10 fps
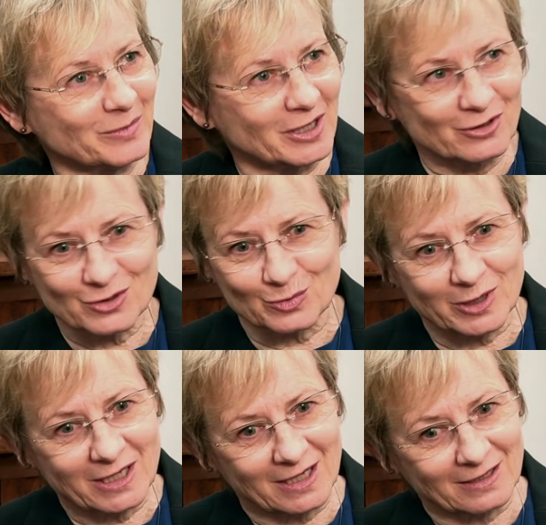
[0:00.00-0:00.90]
years
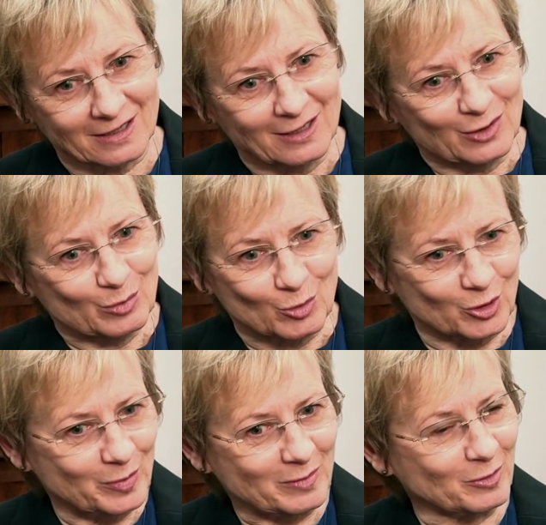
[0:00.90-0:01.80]
we get more
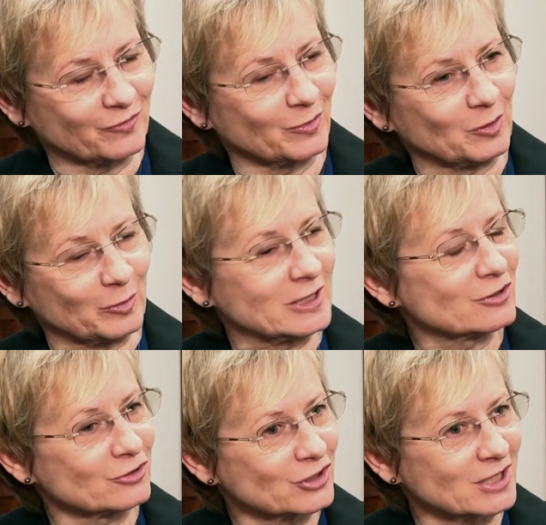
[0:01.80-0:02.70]
people from the
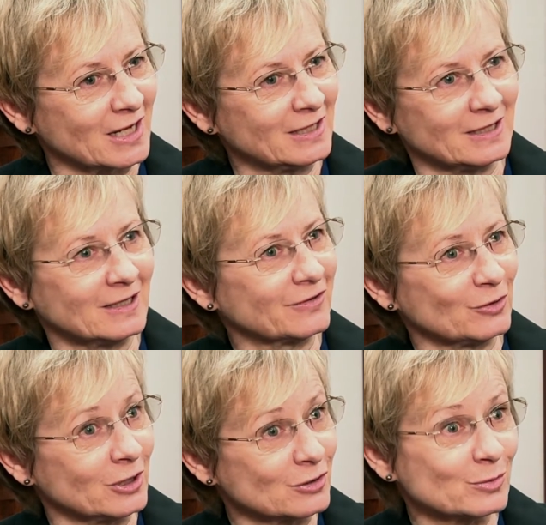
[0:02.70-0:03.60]
research side, in other
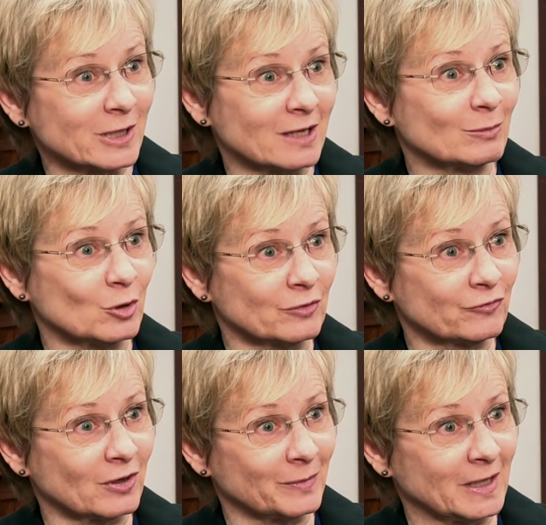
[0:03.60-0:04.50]
years we get more
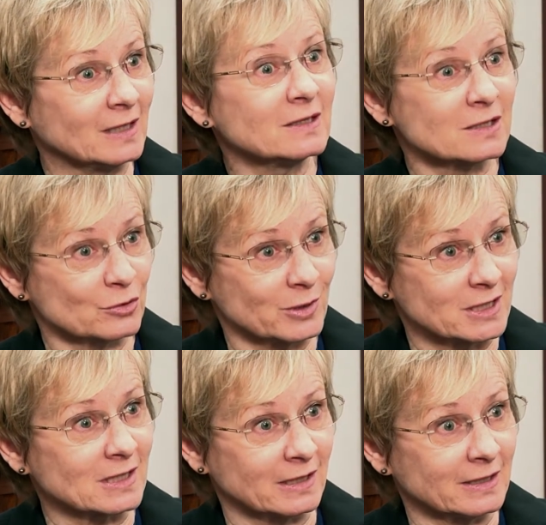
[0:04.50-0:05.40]
from the industry
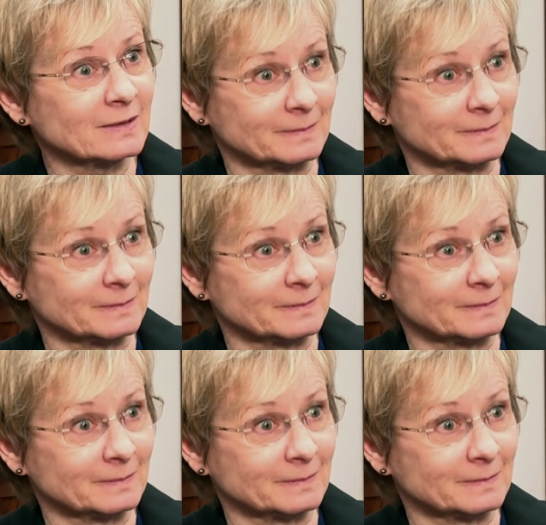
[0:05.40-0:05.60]
side.